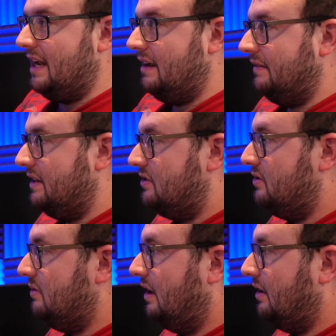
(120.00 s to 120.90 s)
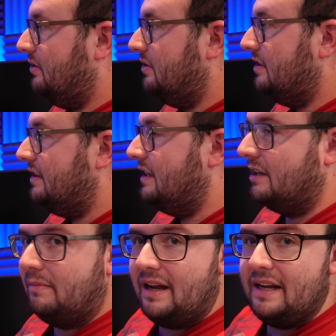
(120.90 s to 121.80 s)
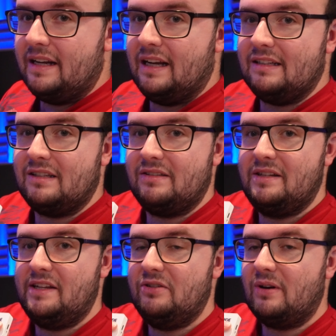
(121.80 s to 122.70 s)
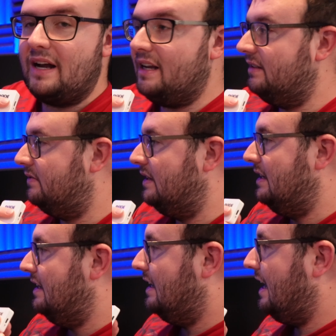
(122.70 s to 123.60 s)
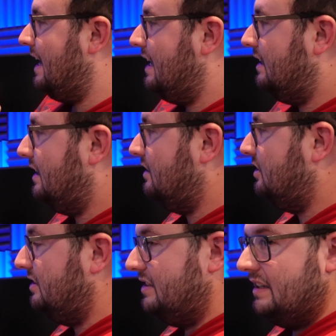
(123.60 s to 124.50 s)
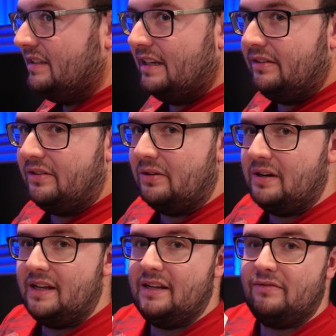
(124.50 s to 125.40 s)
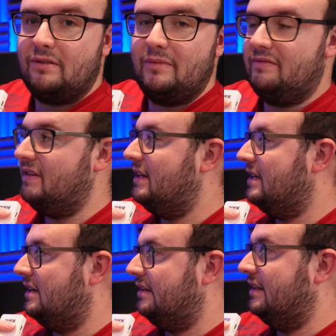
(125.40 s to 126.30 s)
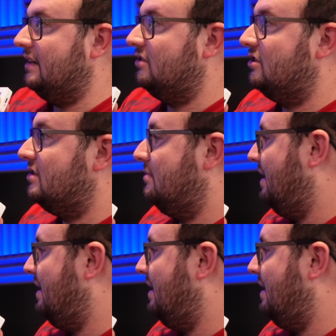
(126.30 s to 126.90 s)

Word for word: have a 200 gigabyte SSD drive and a GT 1030 from NVIDIA in there just to